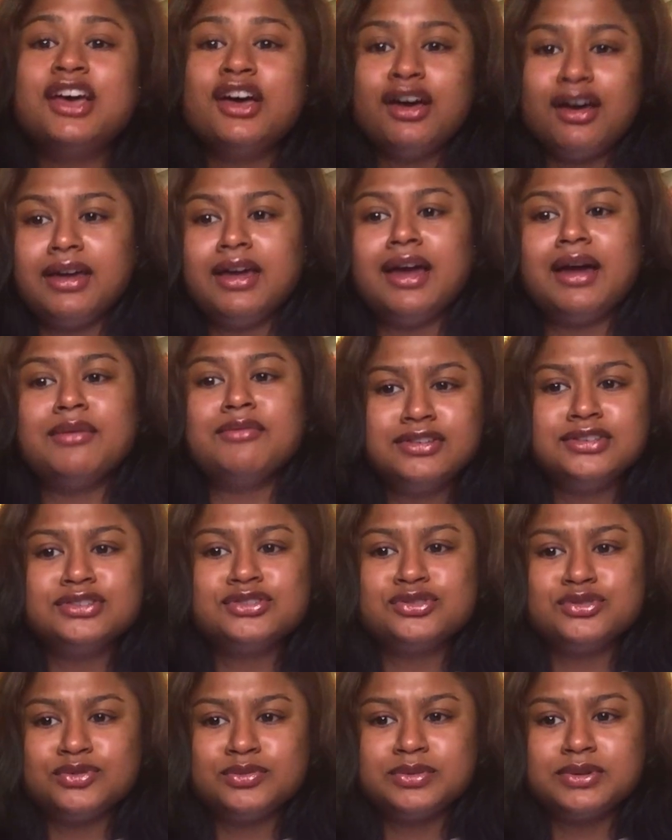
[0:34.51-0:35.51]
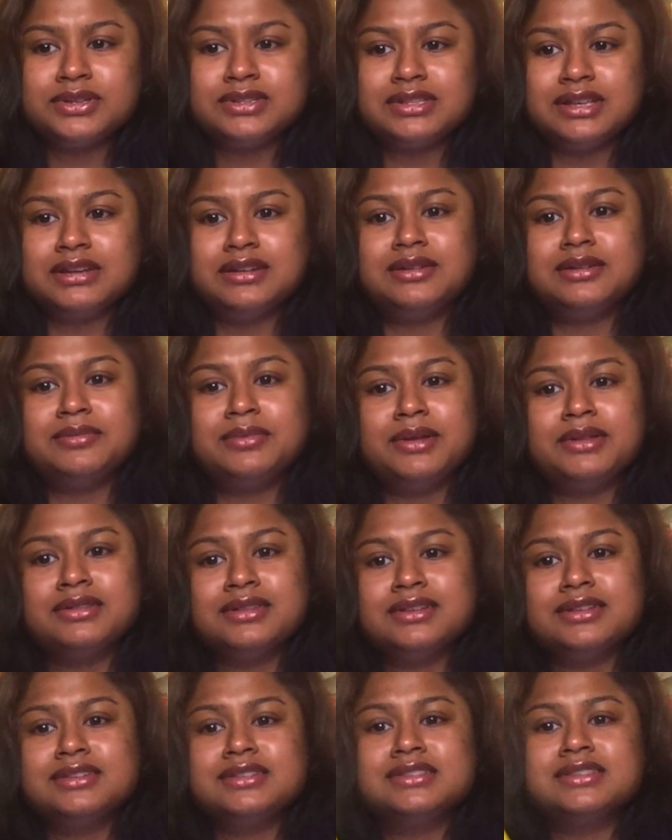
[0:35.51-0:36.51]
I'm super excited about
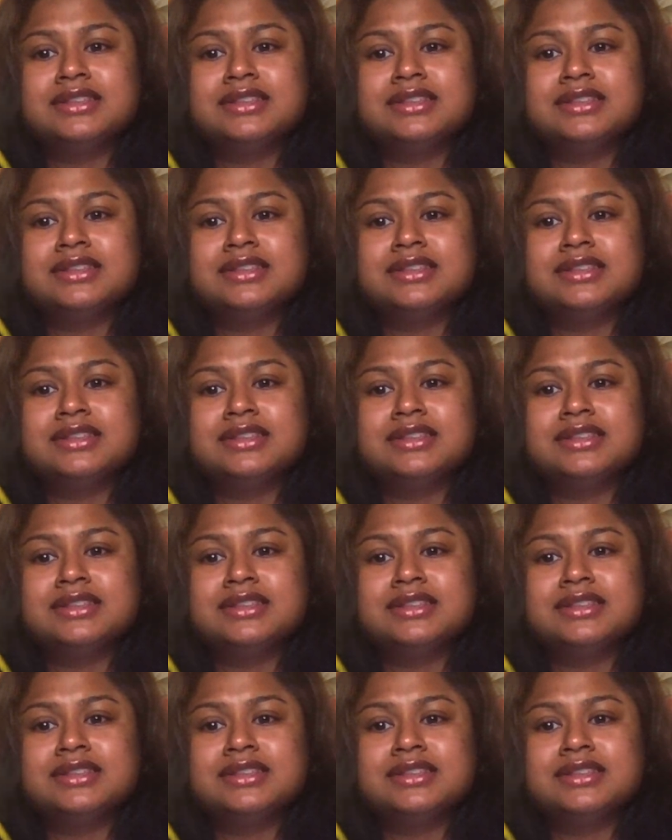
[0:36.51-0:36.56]
this.